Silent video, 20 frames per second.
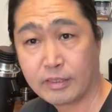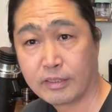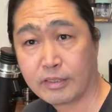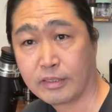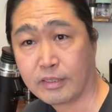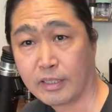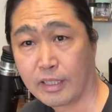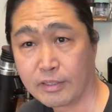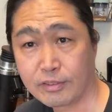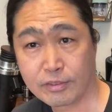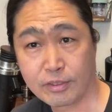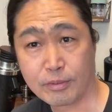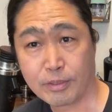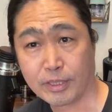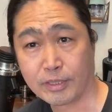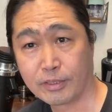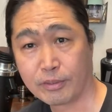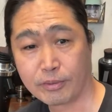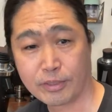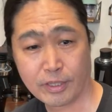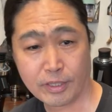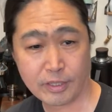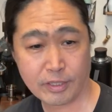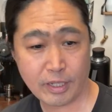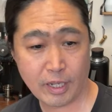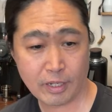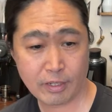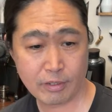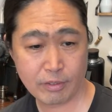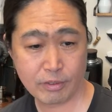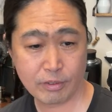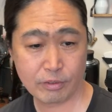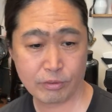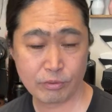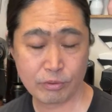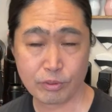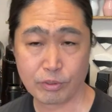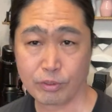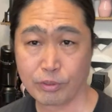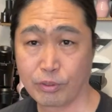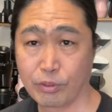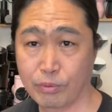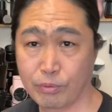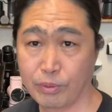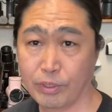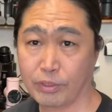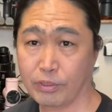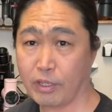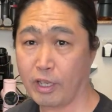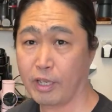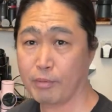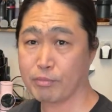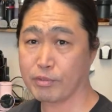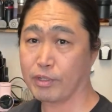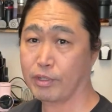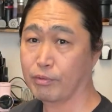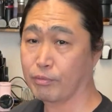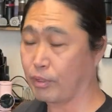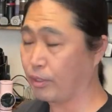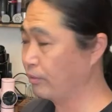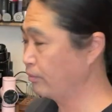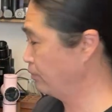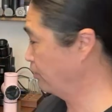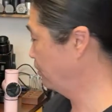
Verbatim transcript: Let's do it, okay? I'm gonna do three times in a row,